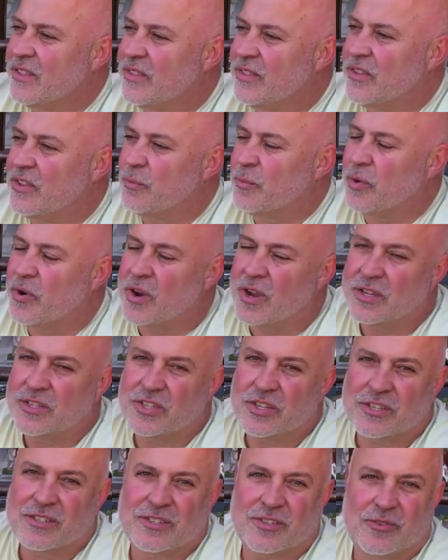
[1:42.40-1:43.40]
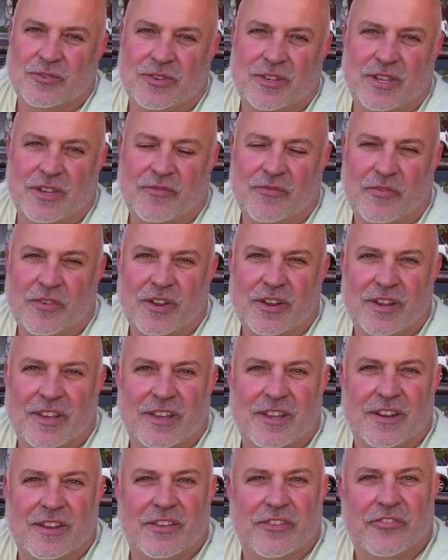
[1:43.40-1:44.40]
The projects are different
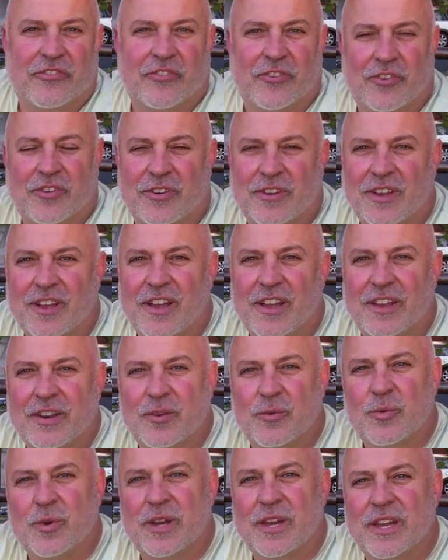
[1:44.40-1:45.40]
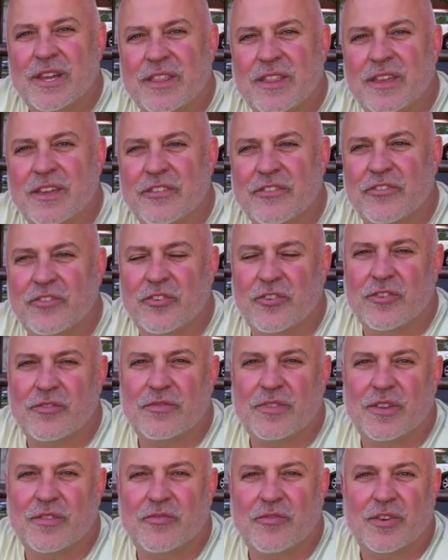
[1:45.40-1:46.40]
in a certain kind of way. They serve
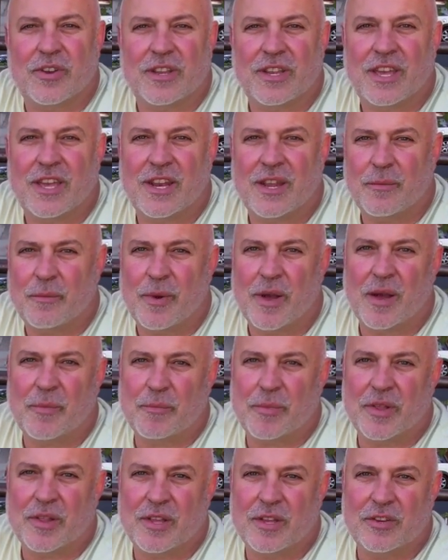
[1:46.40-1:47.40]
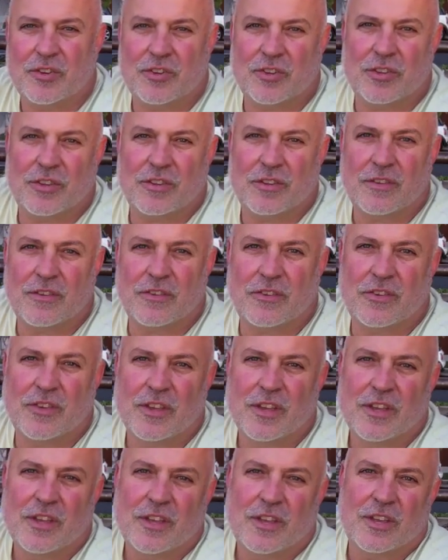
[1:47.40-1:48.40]
different tenant populations.
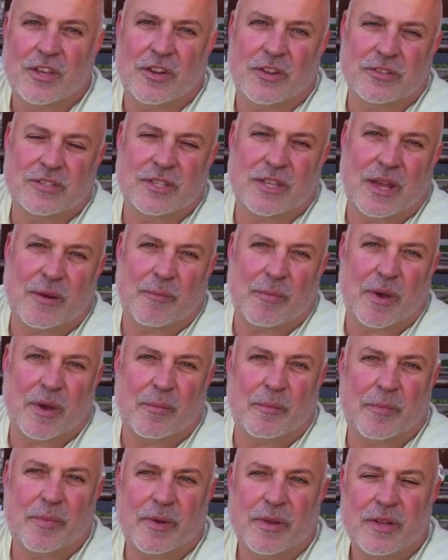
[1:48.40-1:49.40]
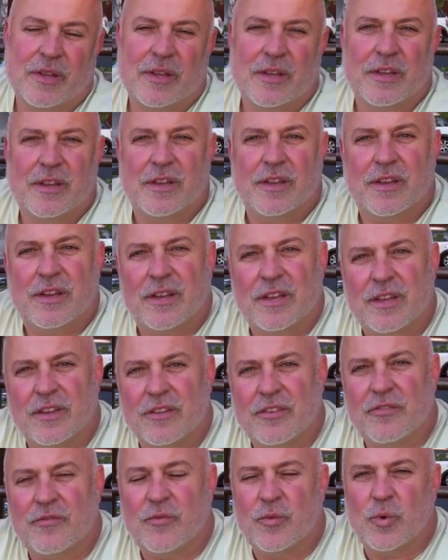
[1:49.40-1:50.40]
Step Up
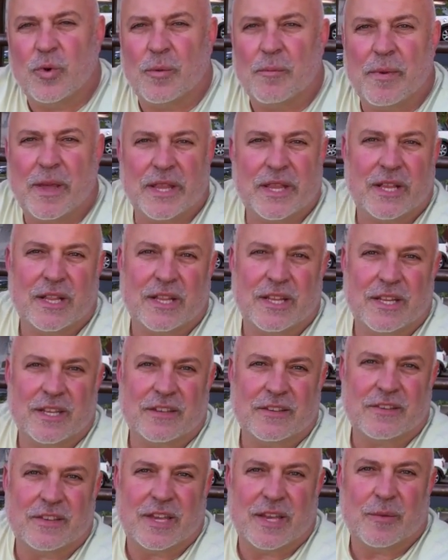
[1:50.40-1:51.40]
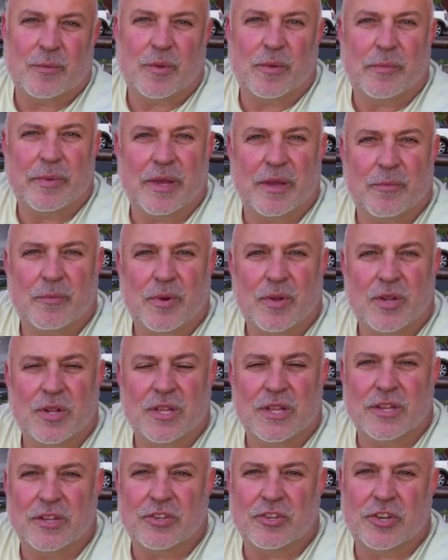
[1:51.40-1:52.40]
is for mentally disabled people,
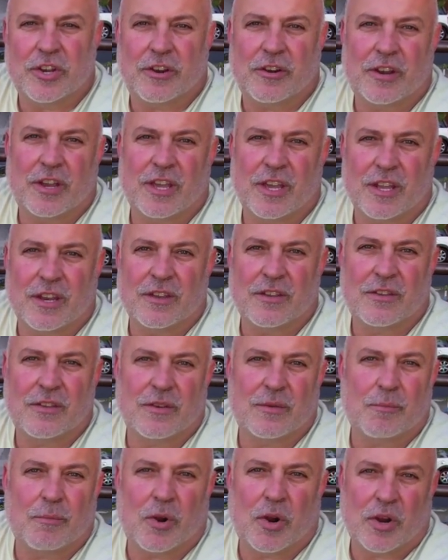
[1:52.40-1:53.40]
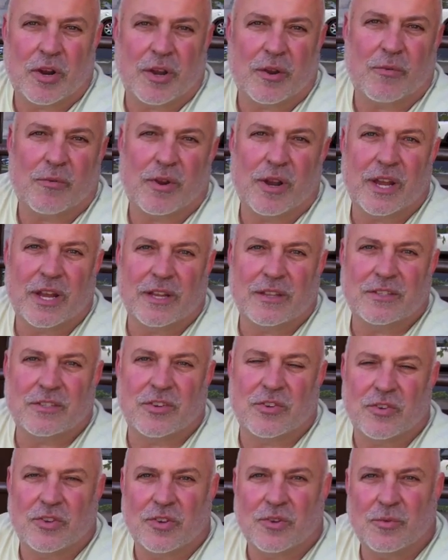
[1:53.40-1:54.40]
and Cherokee is a market rate,
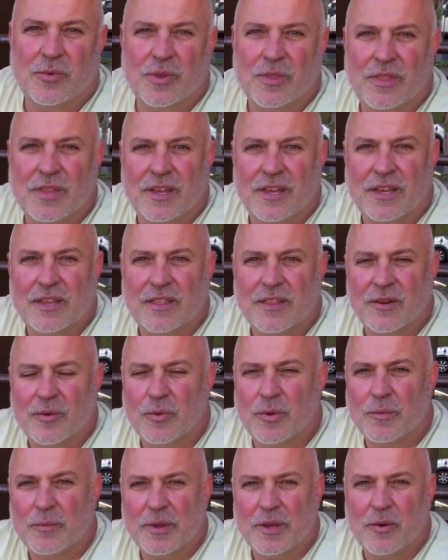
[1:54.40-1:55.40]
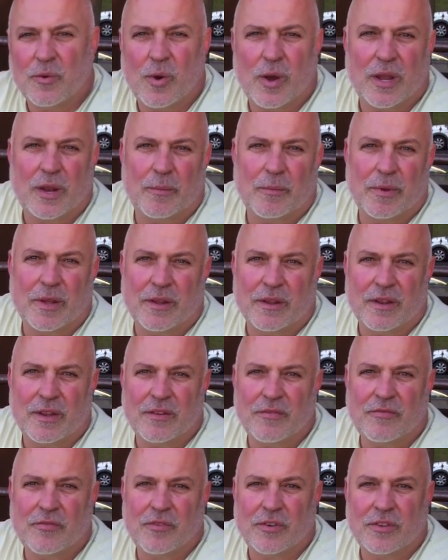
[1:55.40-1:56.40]
so you would think there would be quite a bit of
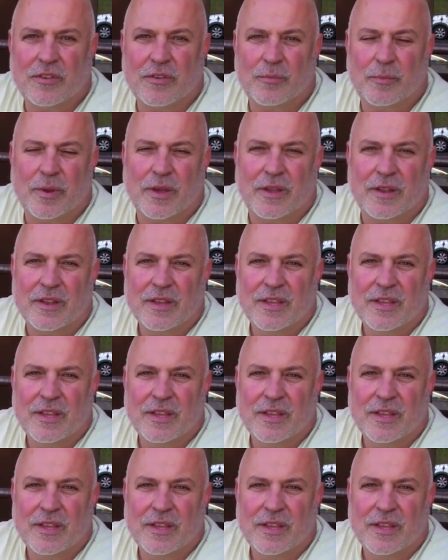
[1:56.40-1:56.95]
difference, but